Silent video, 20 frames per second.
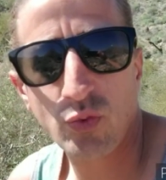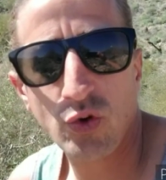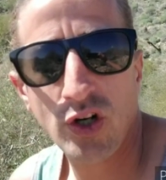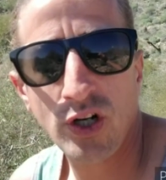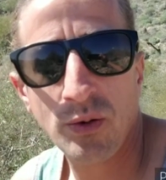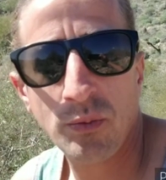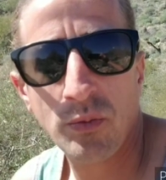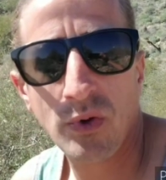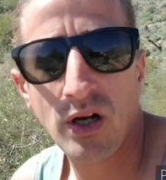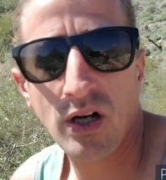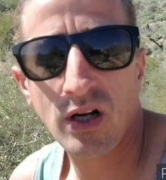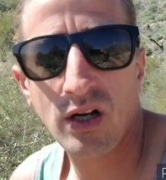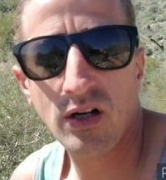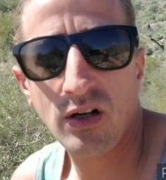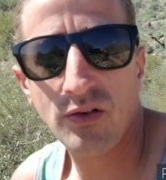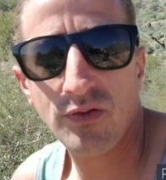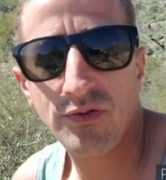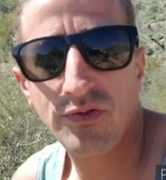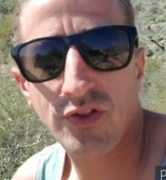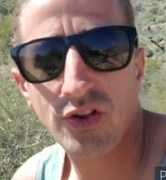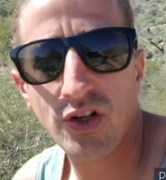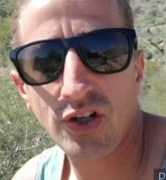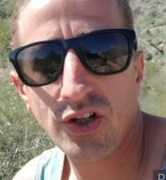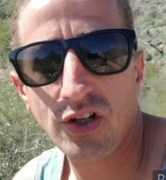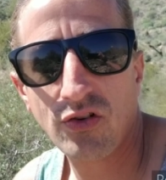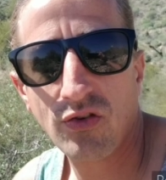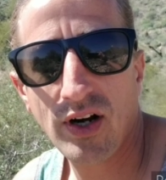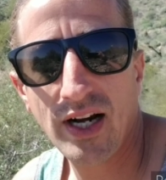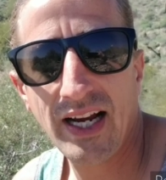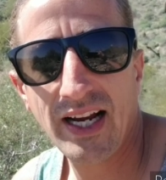Rim of the
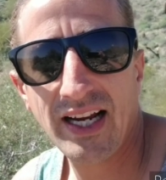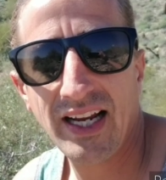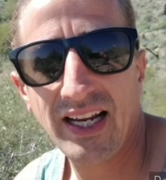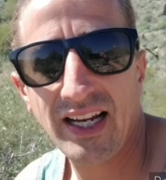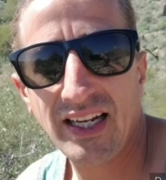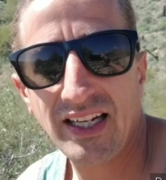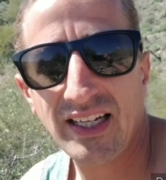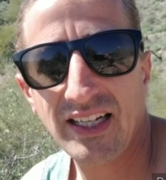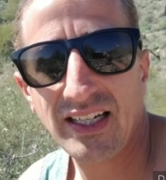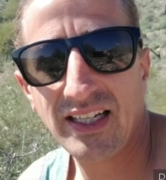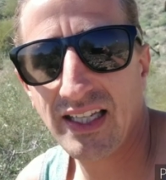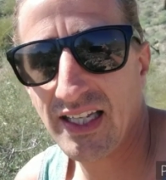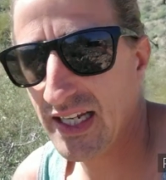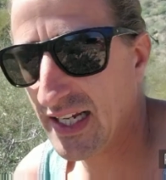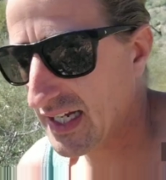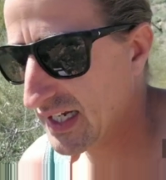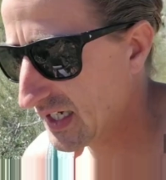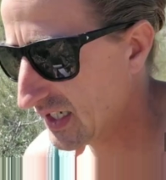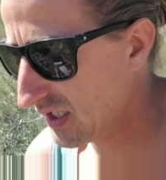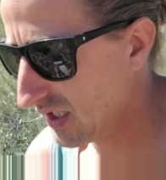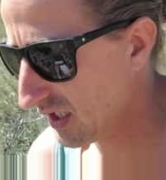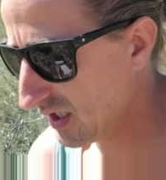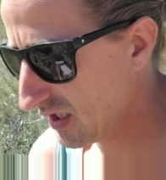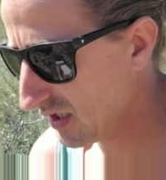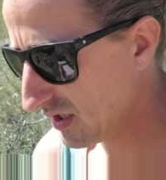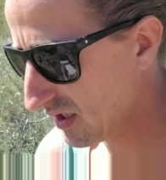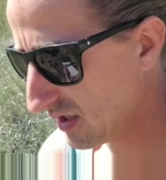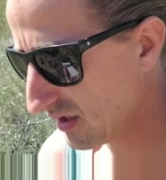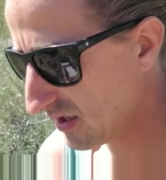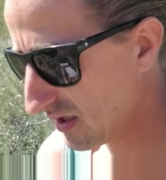Grand Canyon.